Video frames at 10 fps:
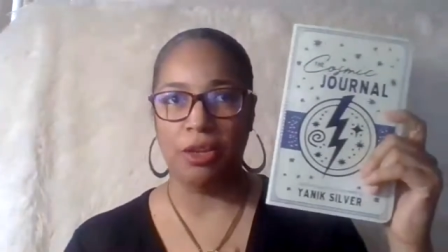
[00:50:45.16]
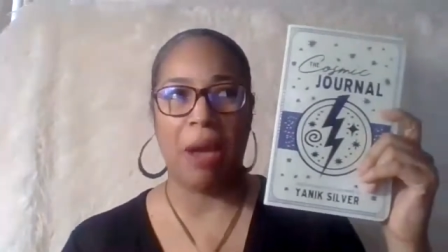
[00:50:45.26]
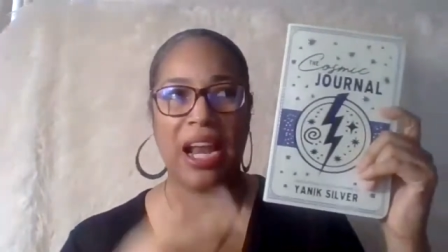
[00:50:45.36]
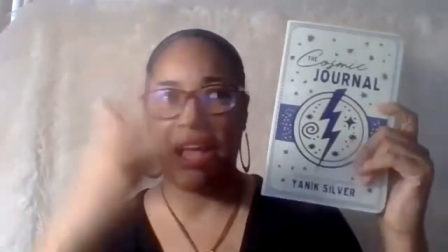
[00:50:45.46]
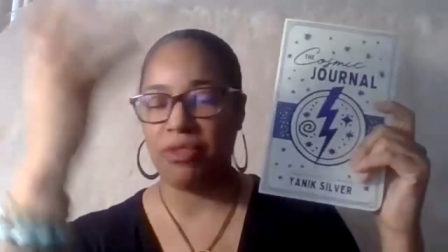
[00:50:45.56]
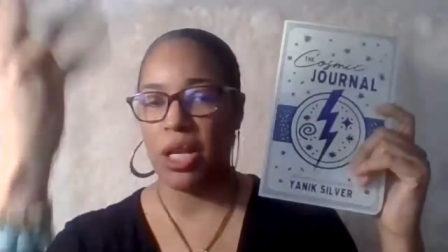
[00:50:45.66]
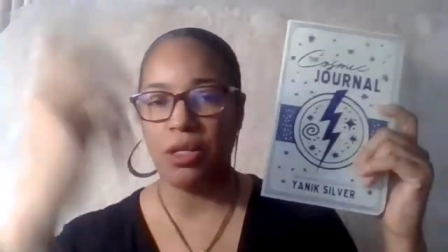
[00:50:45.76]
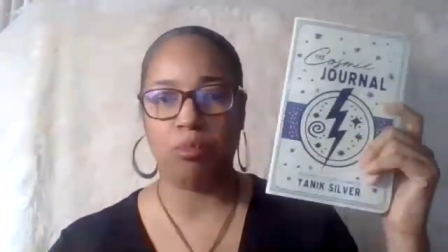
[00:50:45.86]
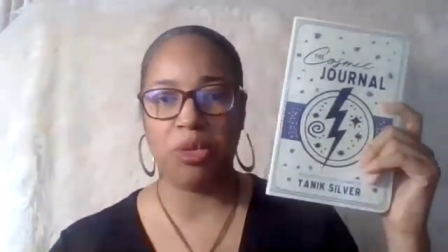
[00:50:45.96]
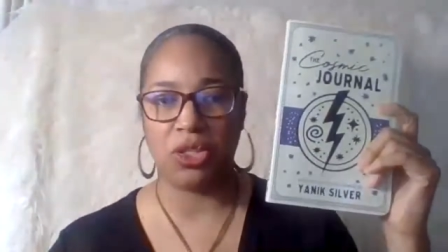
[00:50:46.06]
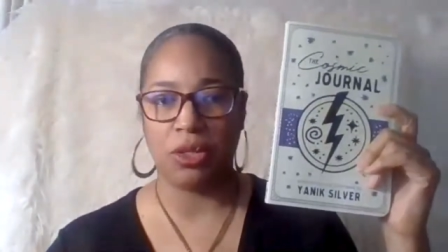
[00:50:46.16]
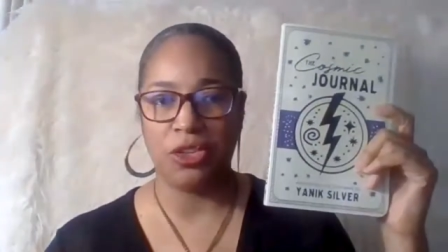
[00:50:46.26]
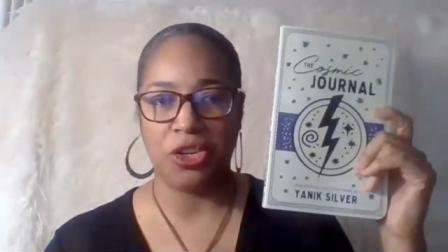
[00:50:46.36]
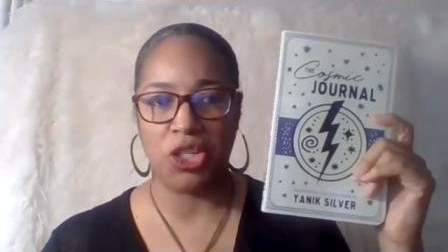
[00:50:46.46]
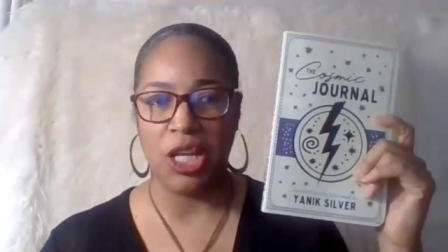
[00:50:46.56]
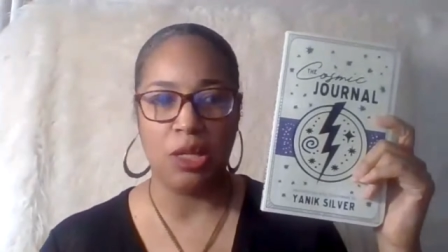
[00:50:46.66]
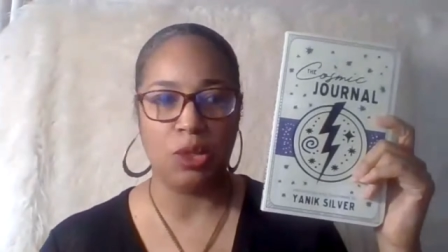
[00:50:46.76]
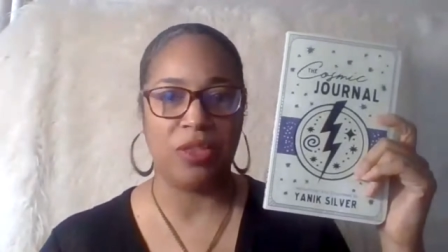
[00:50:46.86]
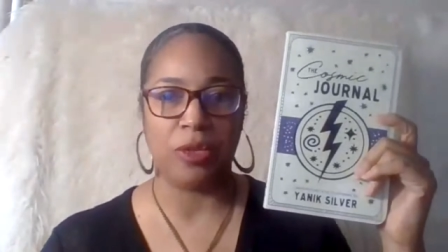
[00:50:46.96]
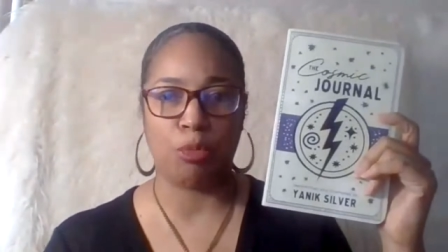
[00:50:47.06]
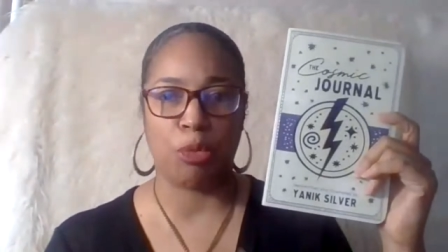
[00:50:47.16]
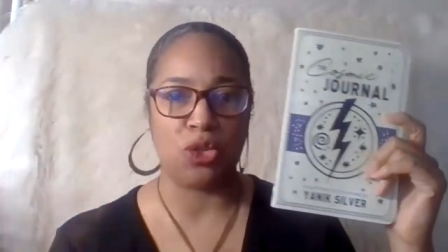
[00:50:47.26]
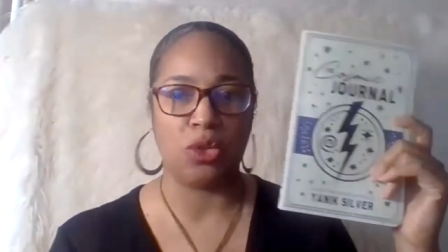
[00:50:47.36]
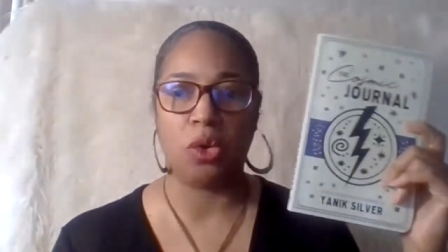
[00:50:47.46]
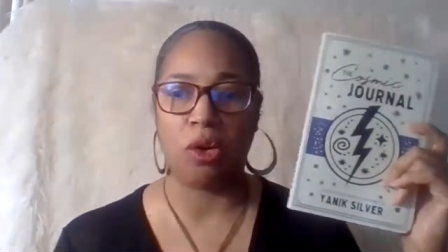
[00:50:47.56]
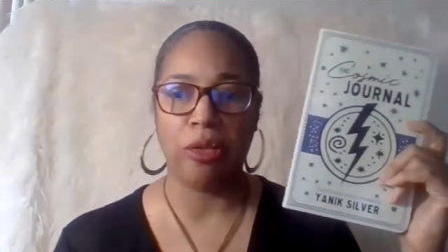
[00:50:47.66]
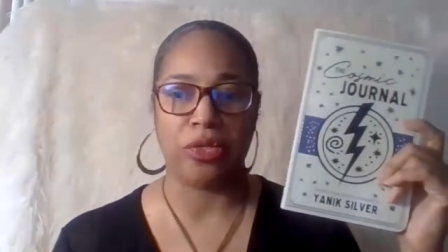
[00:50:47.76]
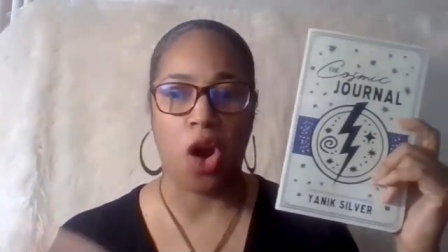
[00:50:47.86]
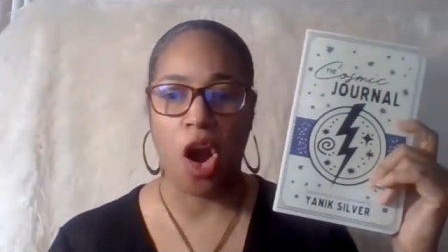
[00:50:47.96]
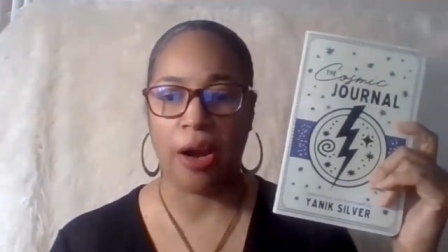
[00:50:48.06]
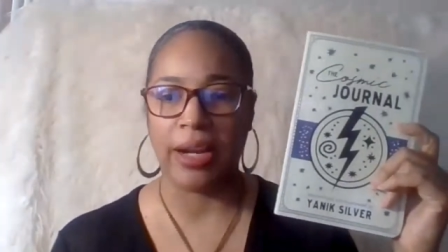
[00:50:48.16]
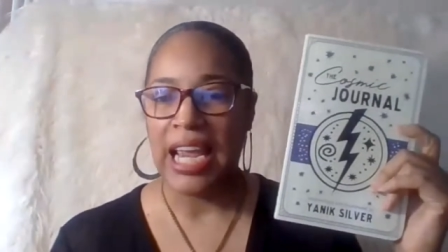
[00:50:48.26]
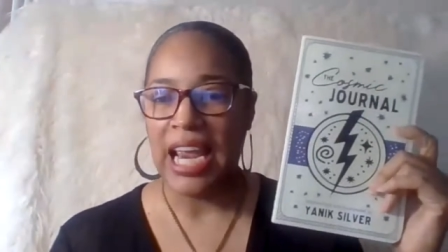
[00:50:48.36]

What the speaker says: might have tons of books on your shelves, whether it's personal growth or art,